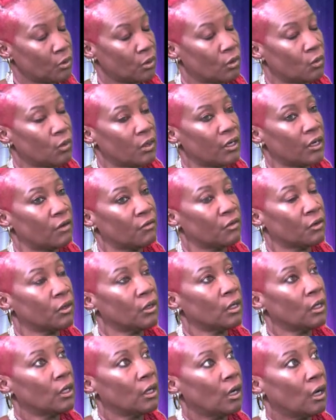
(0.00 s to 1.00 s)
or whatever,
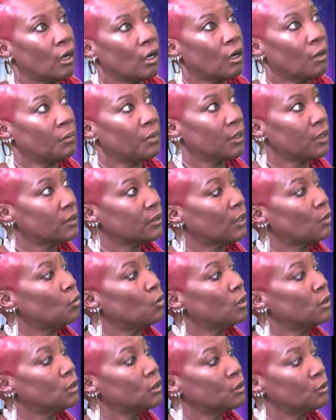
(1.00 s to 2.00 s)
because I
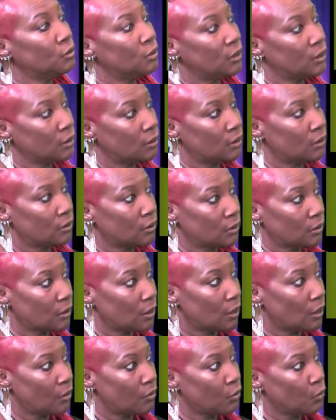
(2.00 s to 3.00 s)
want to do this and the
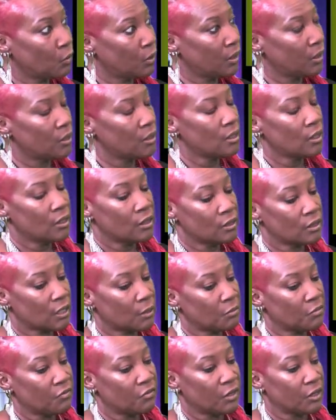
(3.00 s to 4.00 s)
other with it.
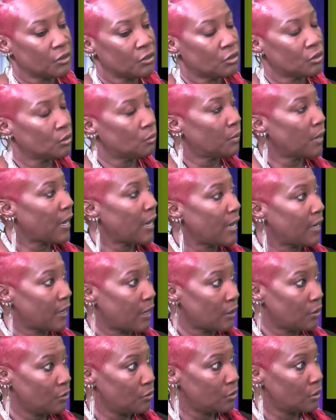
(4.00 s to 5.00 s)
Some investors buy it,
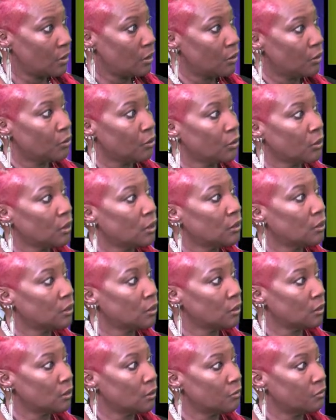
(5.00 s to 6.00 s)
like you said earlier,
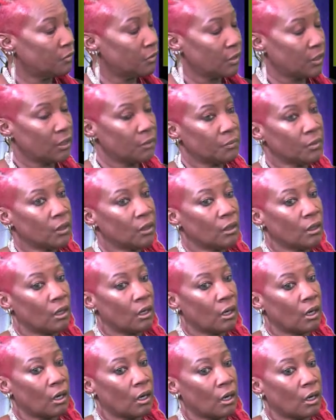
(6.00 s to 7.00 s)
to flip,
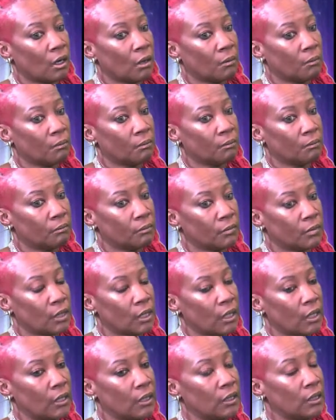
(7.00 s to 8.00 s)
and
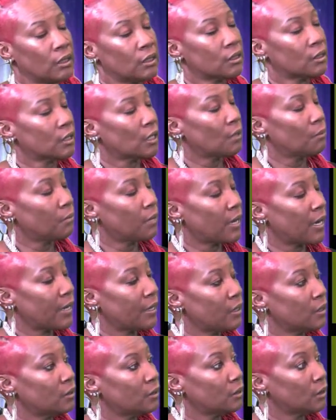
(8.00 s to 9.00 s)
then some buy
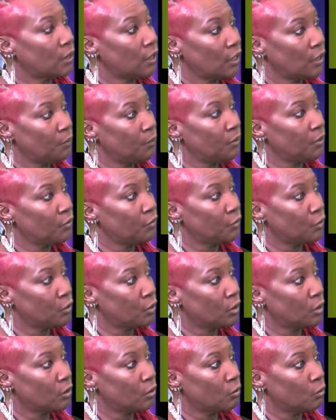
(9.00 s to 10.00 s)
it to keep it
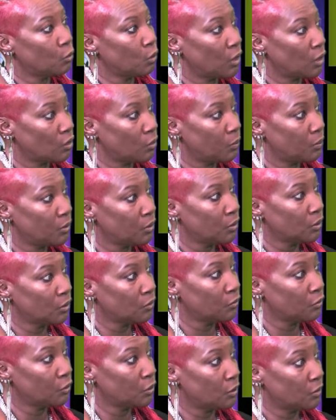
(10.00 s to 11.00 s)
for wealth
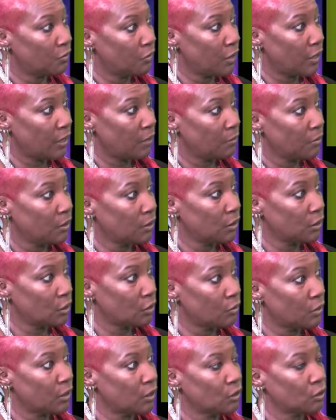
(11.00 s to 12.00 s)
building for the family,
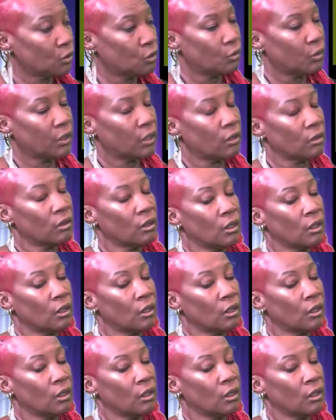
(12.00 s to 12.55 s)
generational wealth.